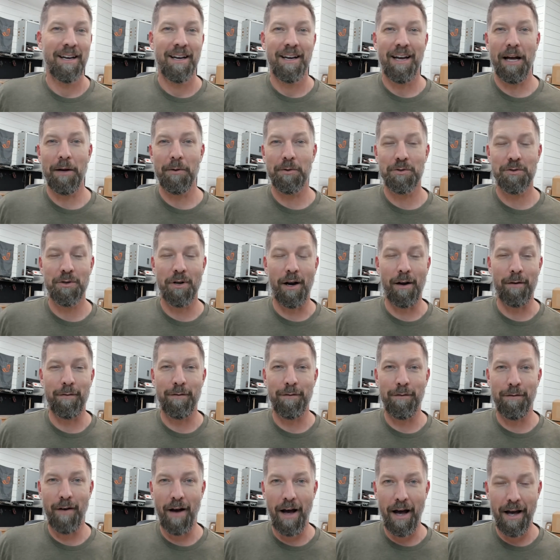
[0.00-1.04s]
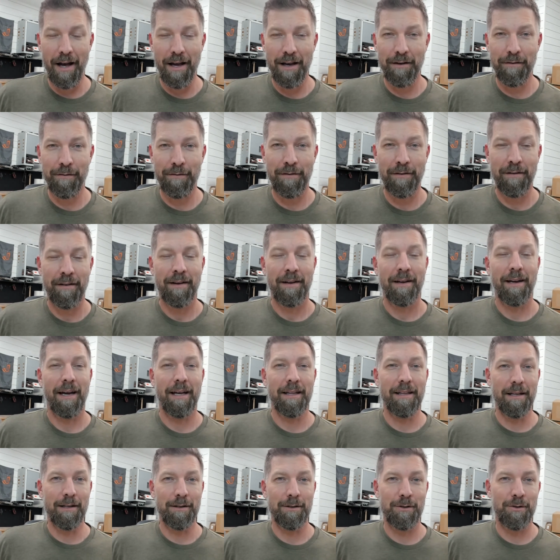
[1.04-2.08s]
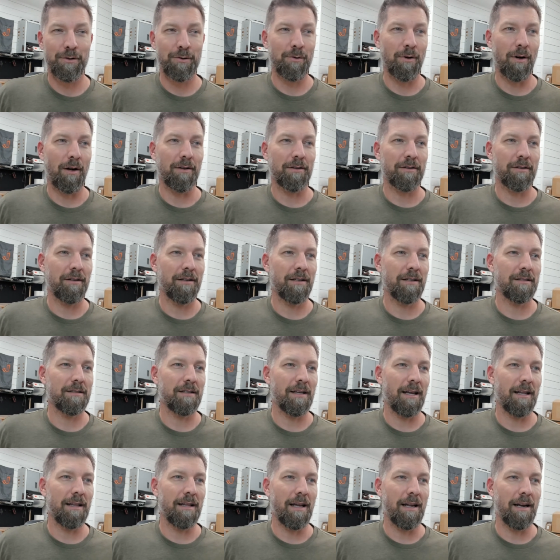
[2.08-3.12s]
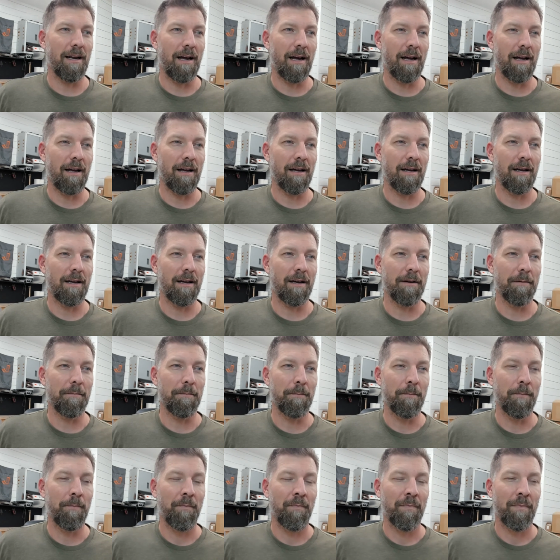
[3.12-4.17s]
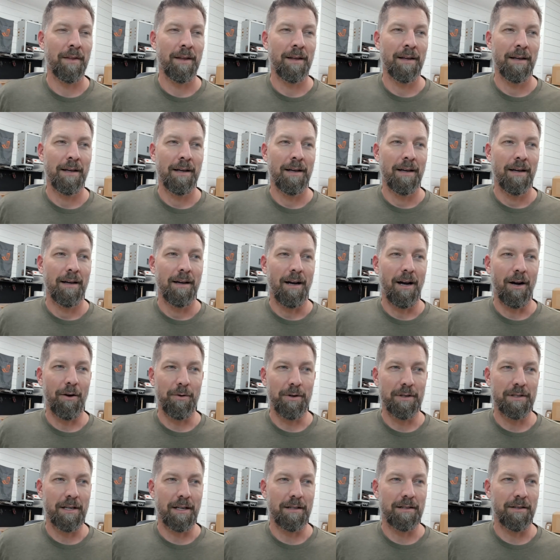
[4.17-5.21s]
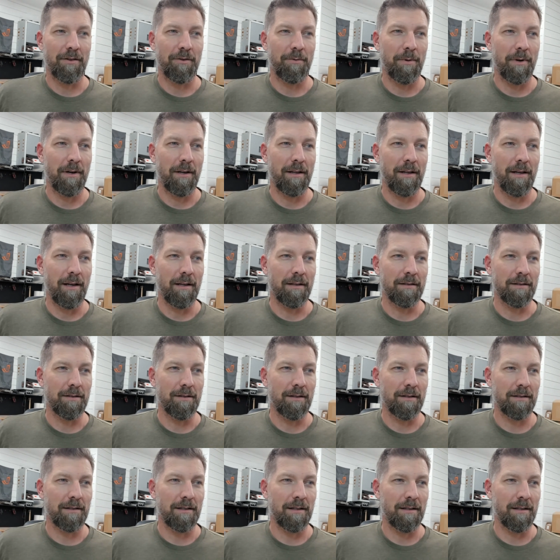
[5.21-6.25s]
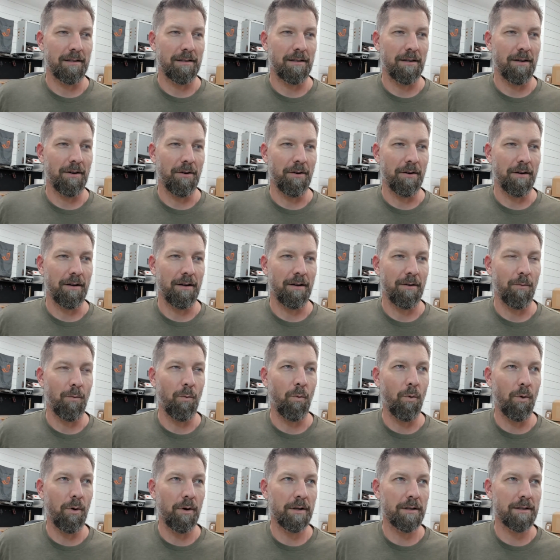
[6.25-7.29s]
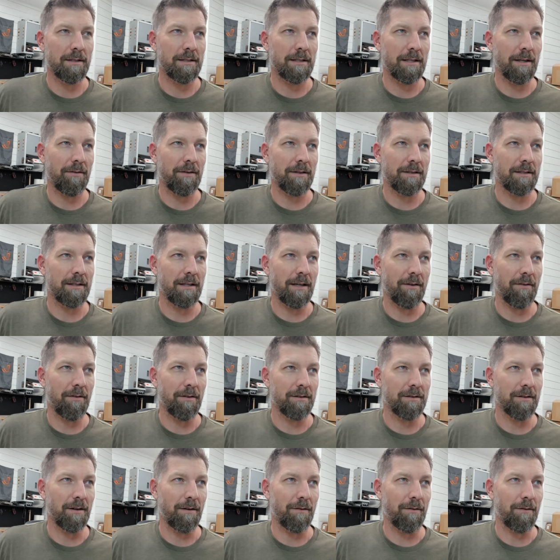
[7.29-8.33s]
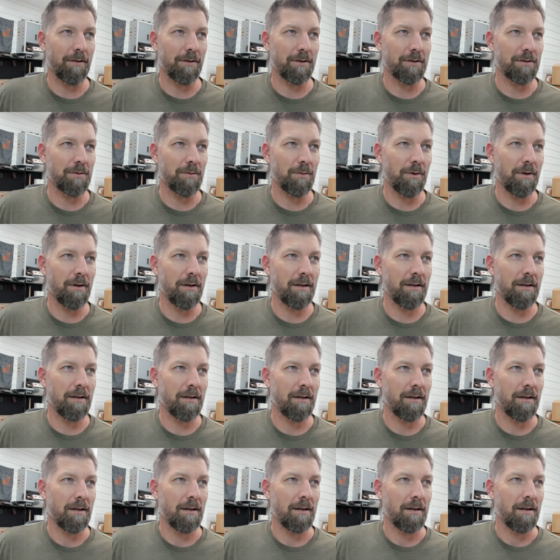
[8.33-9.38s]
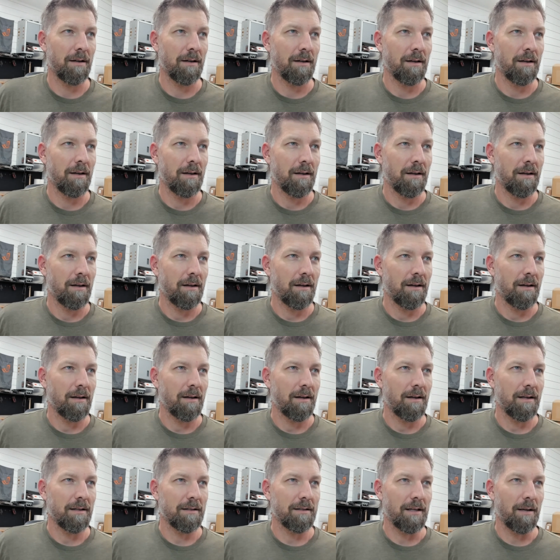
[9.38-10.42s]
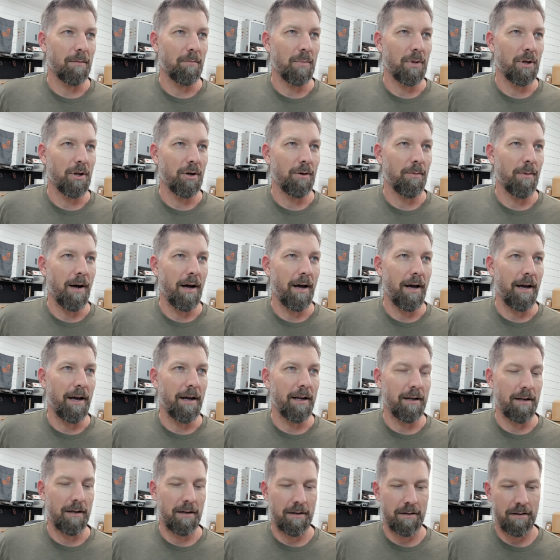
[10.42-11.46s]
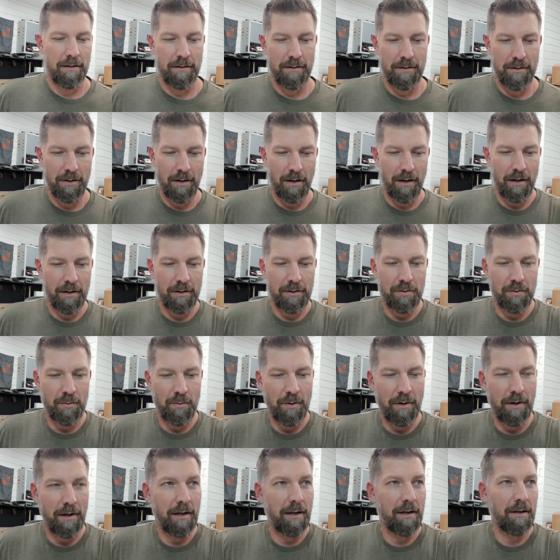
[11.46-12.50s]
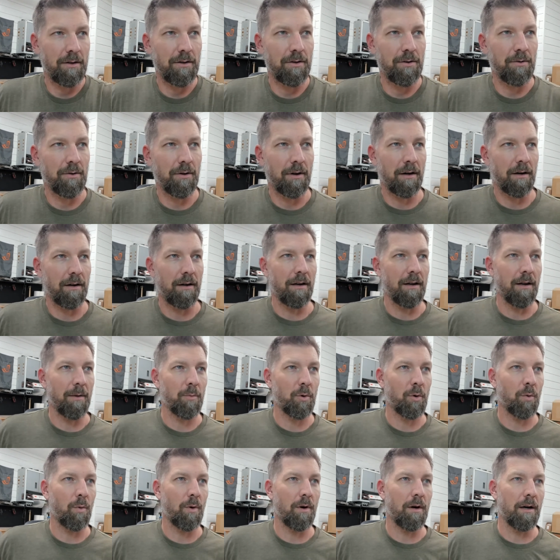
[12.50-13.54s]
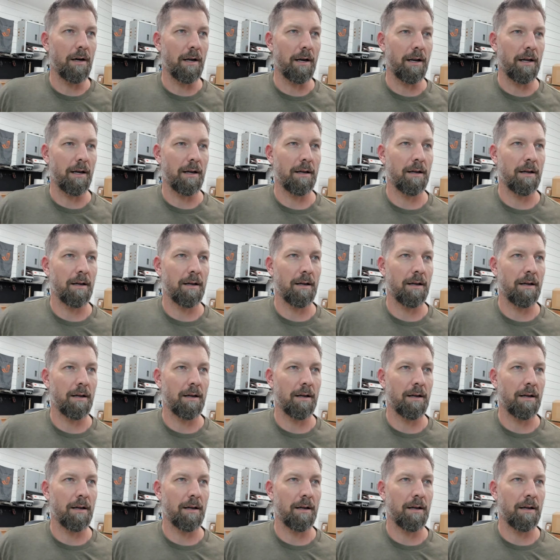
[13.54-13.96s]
I will draw 5 and then 2 alternates, and then I'll reach out to everybody then. So let's get this going. 177 is our first one. As I blow by it. Josh White, you are number 1.